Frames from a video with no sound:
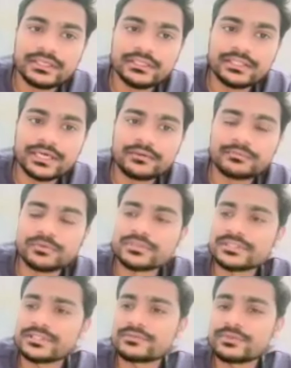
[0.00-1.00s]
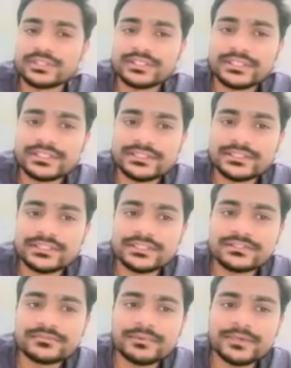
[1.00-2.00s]
In that process, what it does,
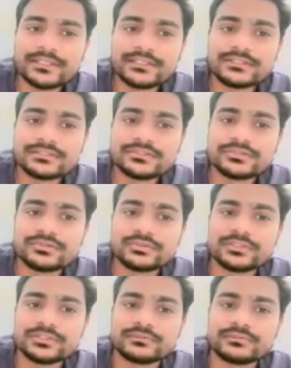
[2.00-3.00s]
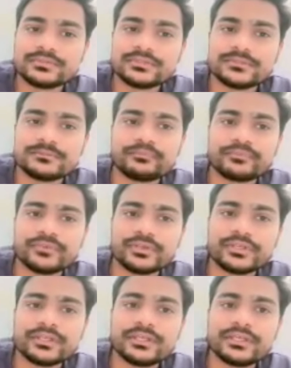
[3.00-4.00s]
it spirals towards the poles.
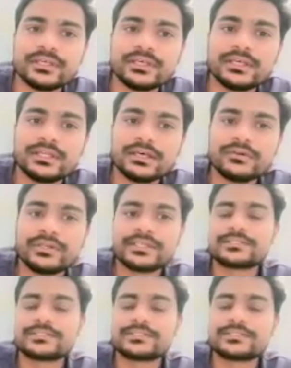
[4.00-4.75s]
Okay. Now